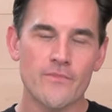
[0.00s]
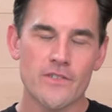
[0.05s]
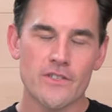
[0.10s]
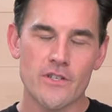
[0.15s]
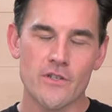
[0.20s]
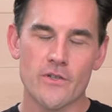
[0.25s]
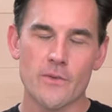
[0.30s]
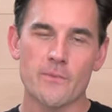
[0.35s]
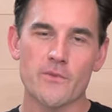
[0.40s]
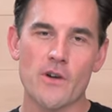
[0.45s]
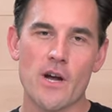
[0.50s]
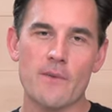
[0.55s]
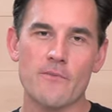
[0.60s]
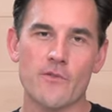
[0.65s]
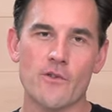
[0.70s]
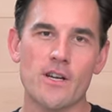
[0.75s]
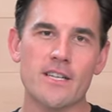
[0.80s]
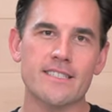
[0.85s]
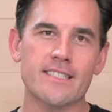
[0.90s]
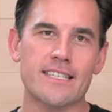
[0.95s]
Just subscribe
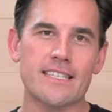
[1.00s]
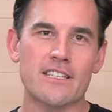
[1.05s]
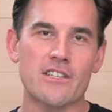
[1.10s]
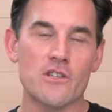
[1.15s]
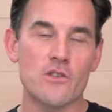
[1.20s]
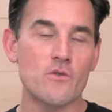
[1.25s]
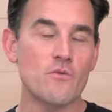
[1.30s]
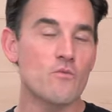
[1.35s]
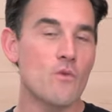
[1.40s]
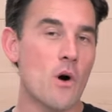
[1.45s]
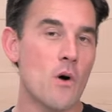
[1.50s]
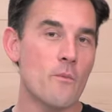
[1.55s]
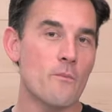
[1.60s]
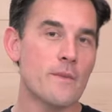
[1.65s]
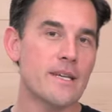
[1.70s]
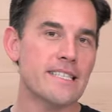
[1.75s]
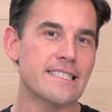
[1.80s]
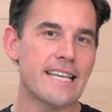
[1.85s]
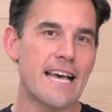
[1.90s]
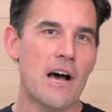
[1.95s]
for us and you won't
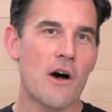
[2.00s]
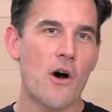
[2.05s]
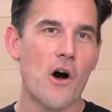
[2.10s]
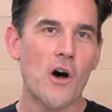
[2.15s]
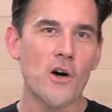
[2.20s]
miss out.